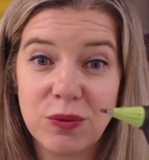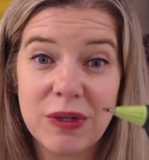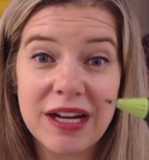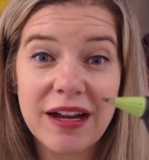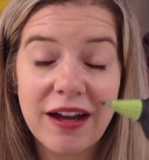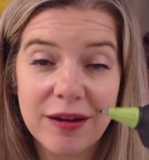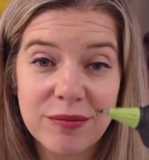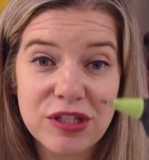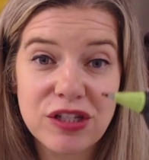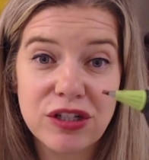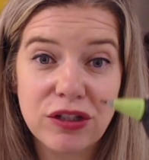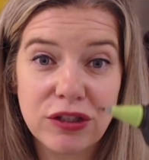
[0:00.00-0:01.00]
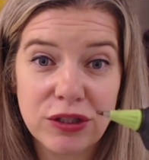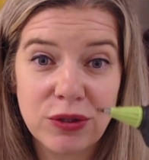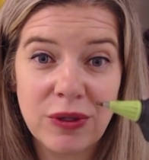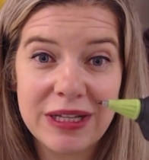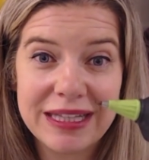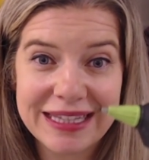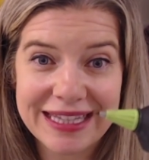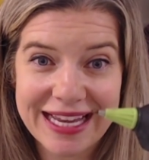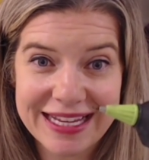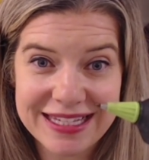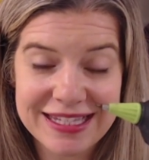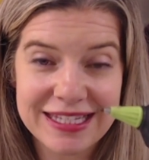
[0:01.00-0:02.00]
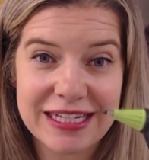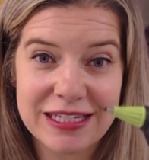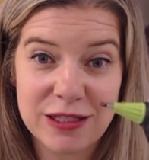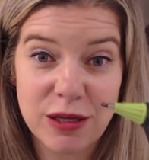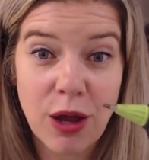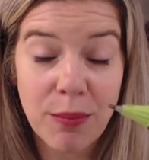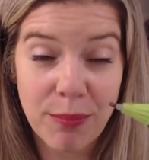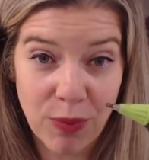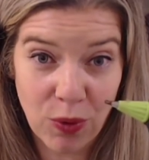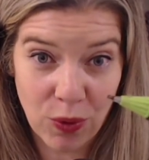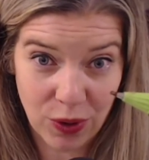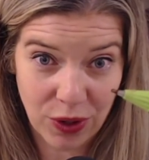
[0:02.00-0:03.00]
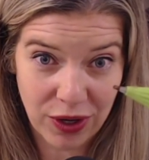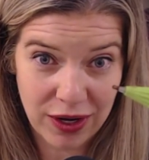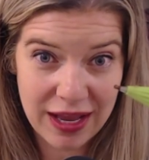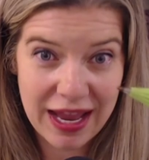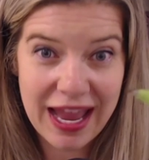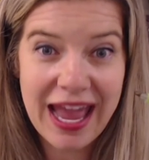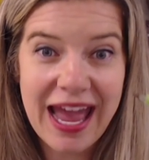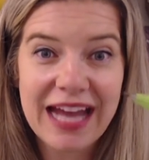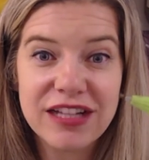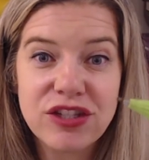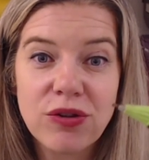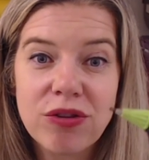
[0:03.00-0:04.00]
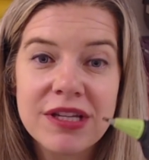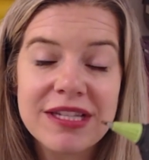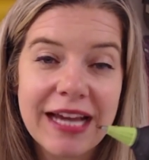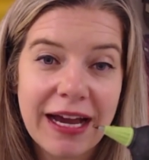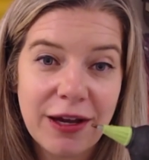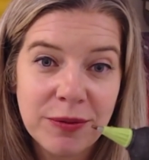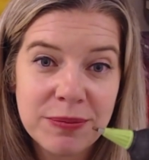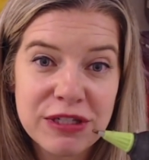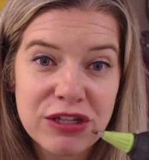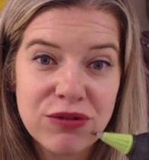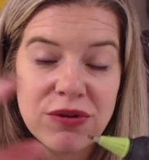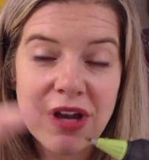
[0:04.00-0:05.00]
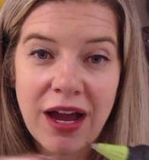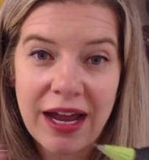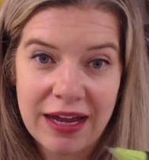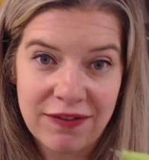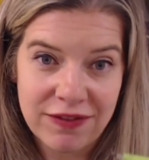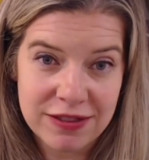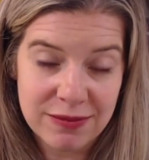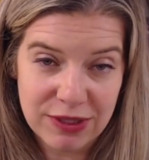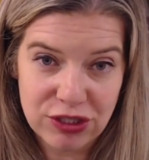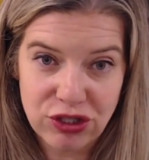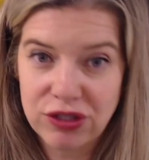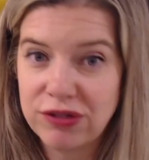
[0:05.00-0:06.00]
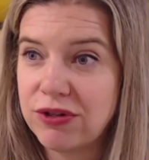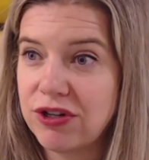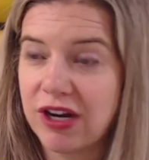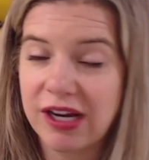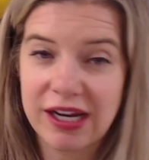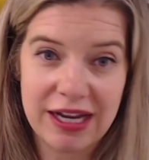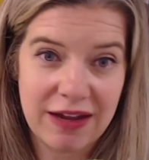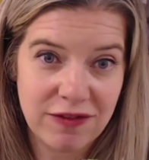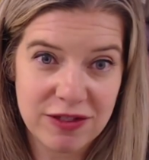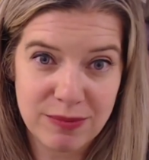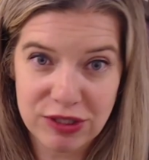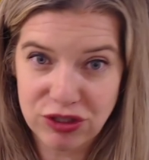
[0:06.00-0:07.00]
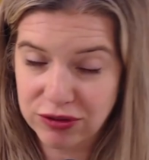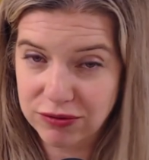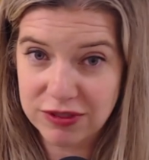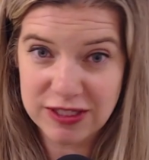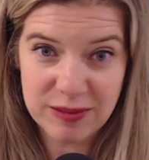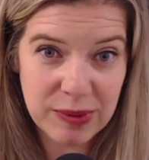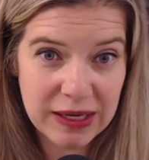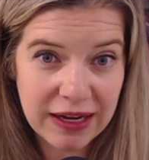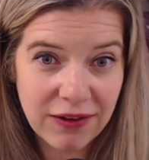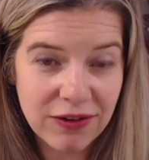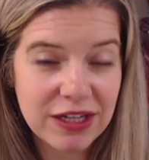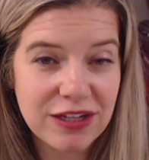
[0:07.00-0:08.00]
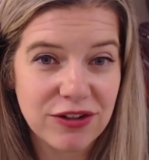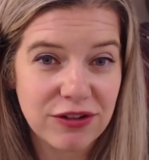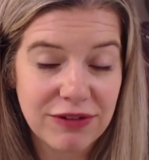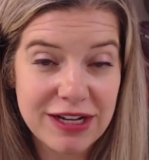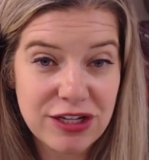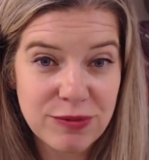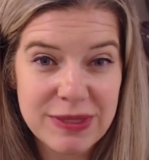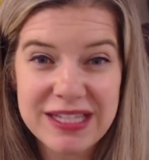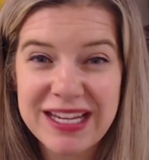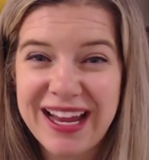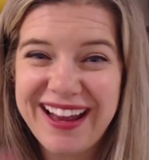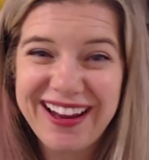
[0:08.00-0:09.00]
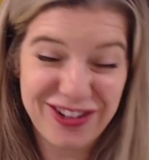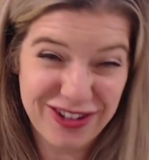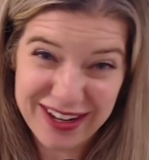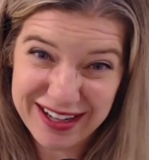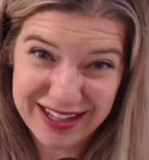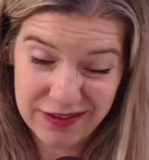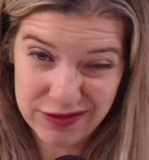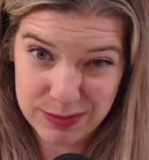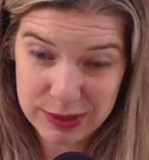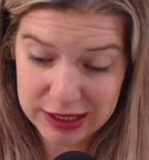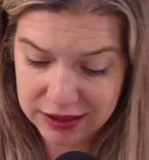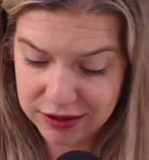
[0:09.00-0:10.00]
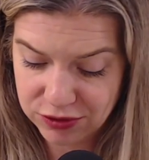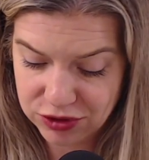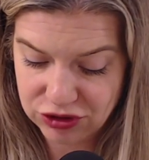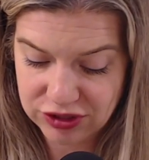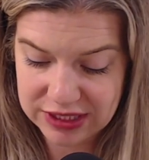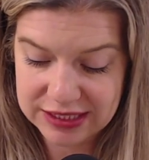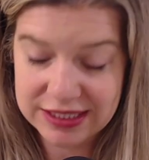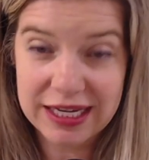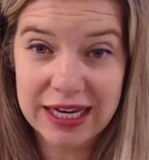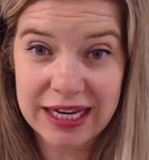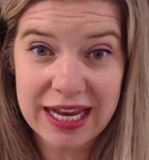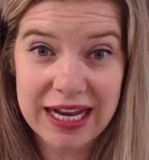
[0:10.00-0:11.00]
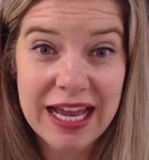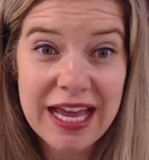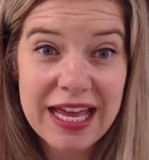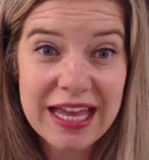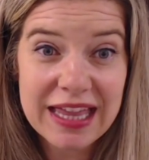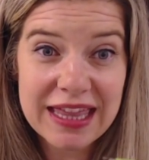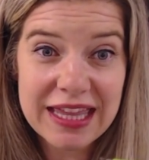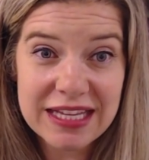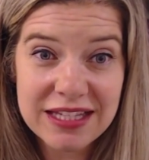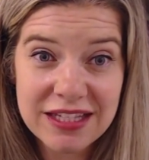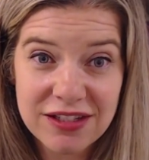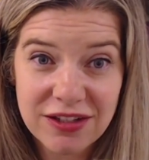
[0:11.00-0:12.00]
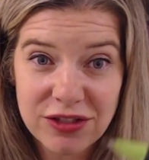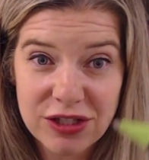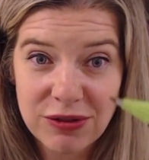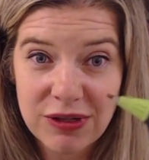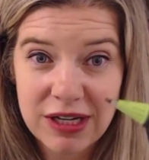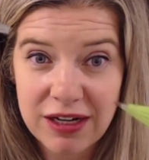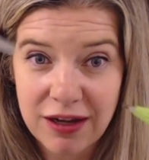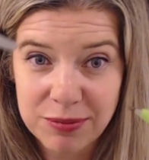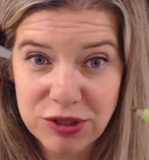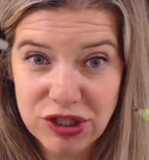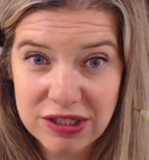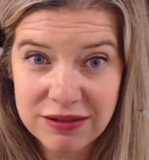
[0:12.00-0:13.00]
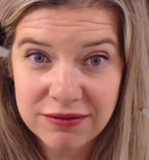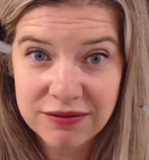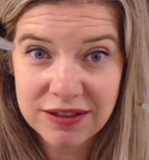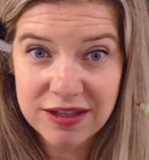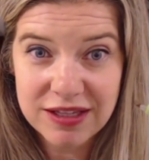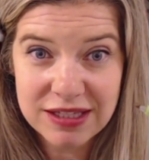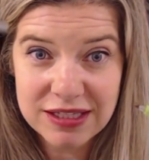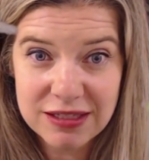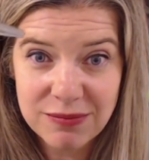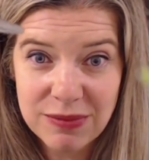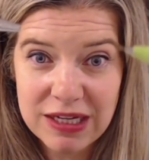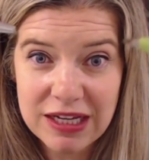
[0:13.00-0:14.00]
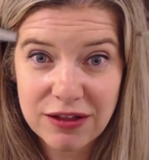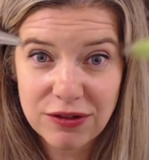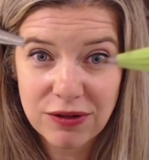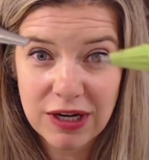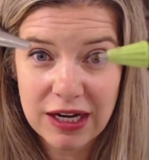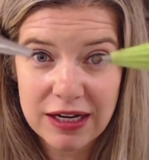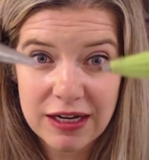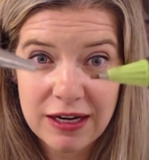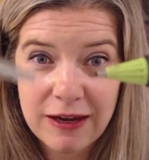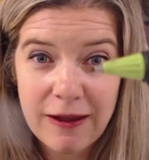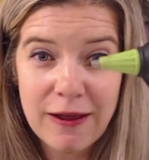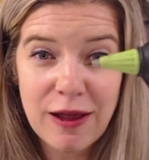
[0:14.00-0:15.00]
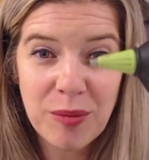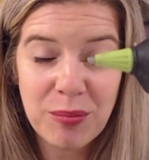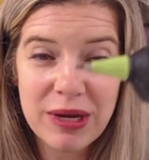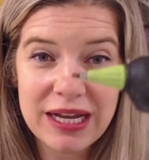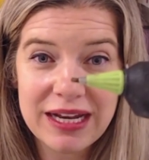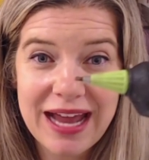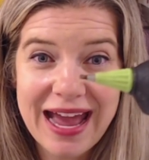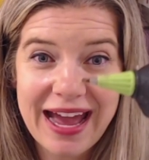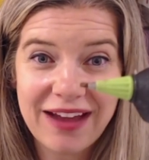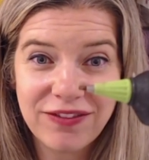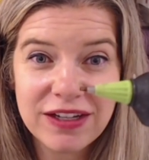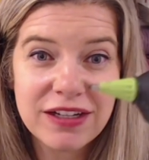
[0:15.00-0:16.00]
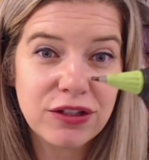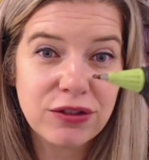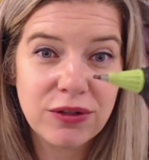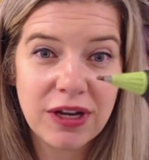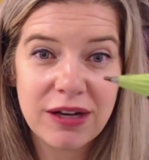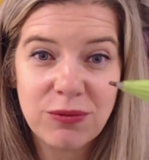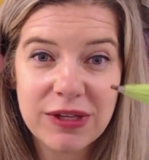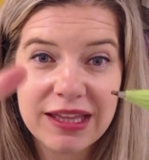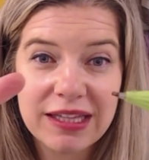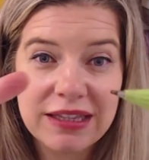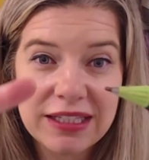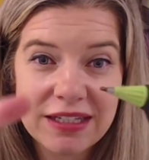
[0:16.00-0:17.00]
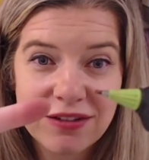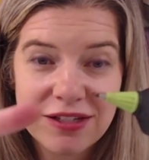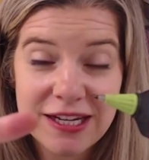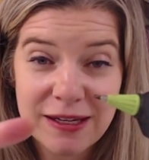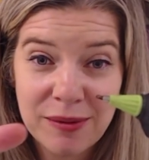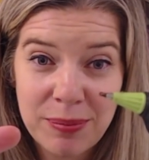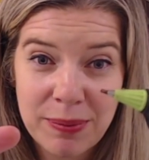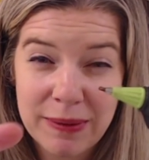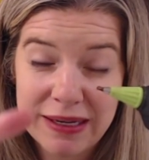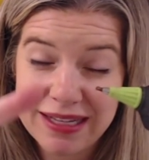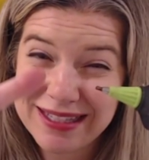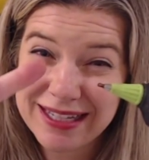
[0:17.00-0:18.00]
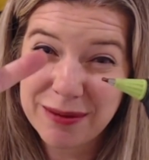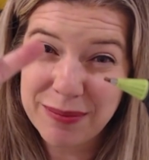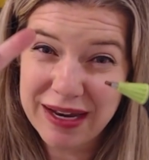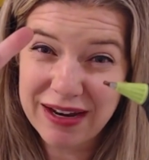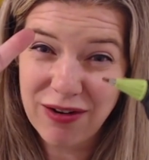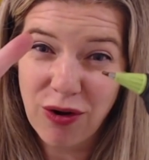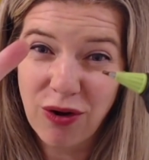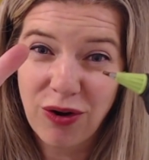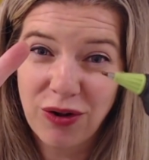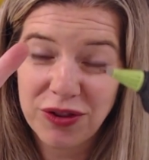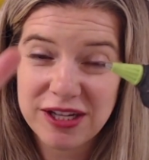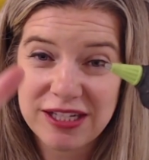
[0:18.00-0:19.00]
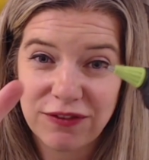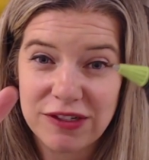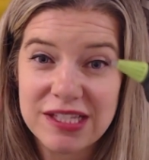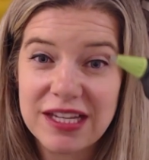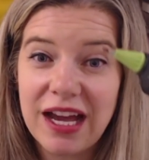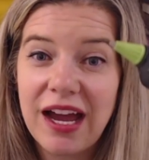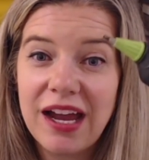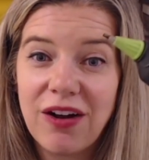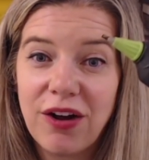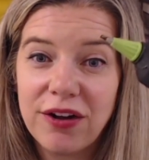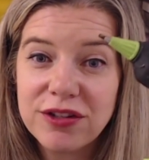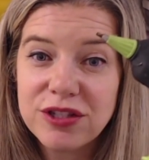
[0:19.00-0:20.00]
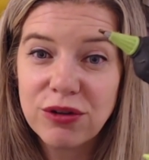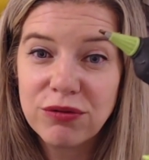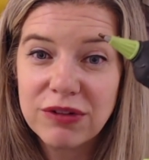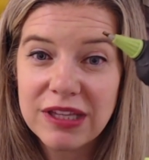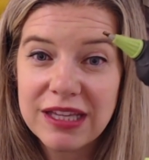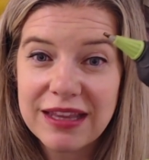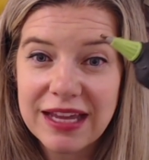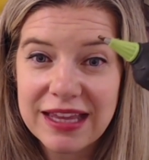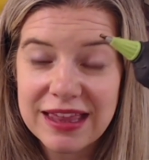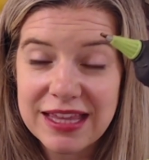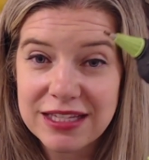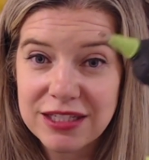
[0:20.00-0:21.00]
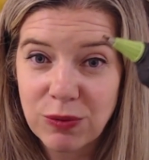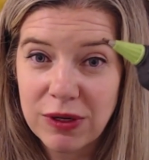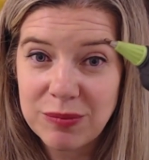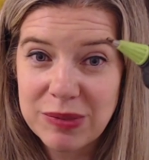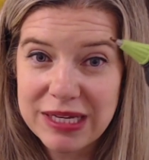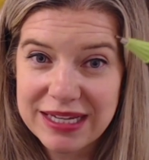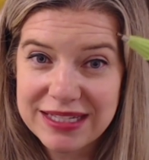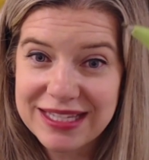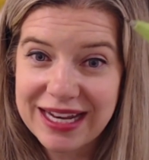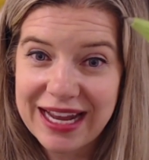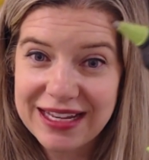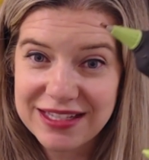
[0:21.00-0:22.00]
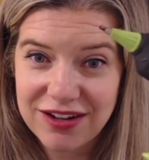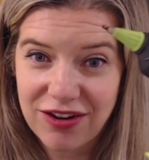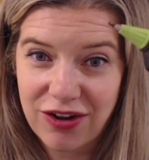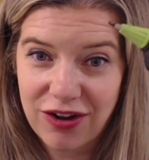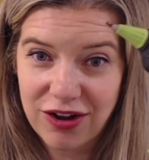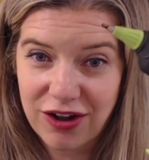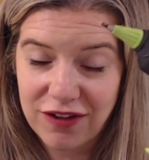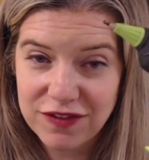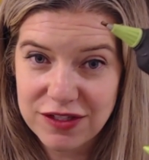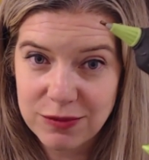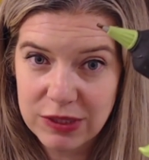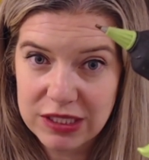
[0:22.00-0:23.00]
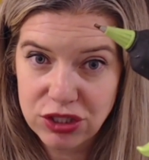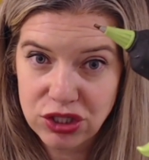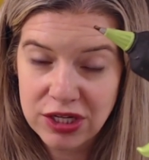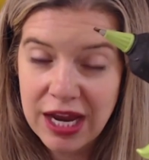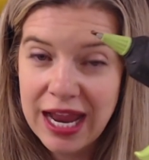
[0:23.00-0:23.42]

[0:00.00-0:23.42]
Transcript: When it comes to glue, less is more. And so this helps you not have as much glue. You're not going to have as much glue seeping out in your arrangements. You're not going to have as many glue strings. Again, this is also an option. This is a mini glue gun, but having a glue gun with a little tip is going to make all the difference. I also really like this one because it has an on-off switch.